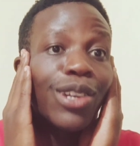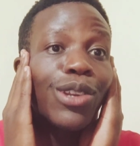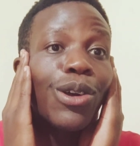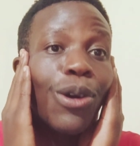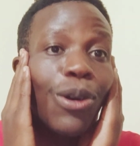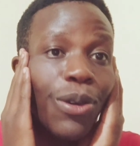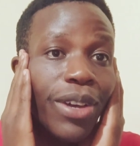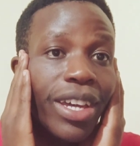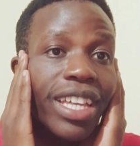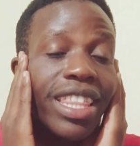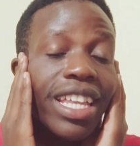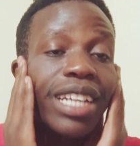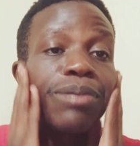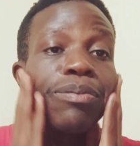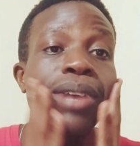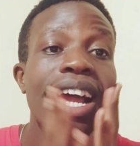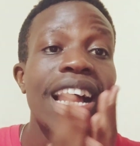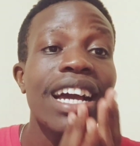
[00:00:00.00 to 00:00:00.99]
knowing
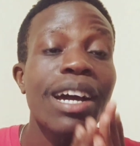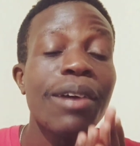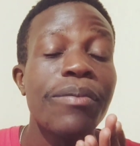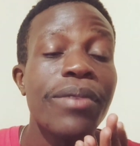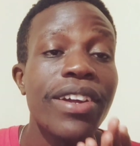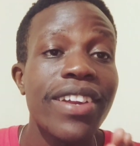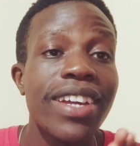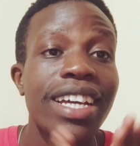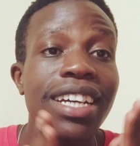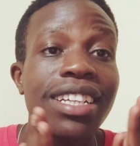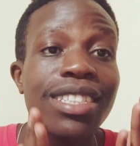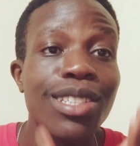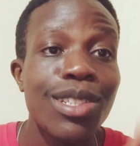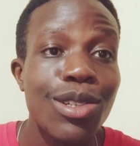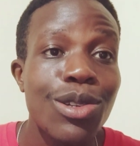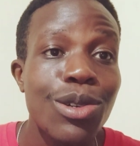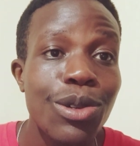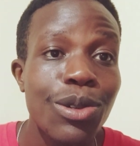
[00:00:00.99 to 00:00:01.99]
that black
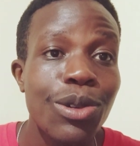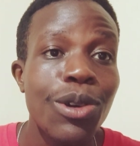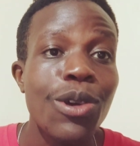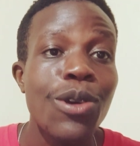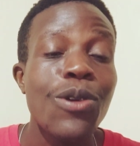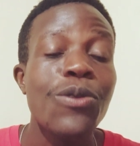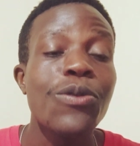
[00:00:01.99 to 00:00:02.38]
Americans do.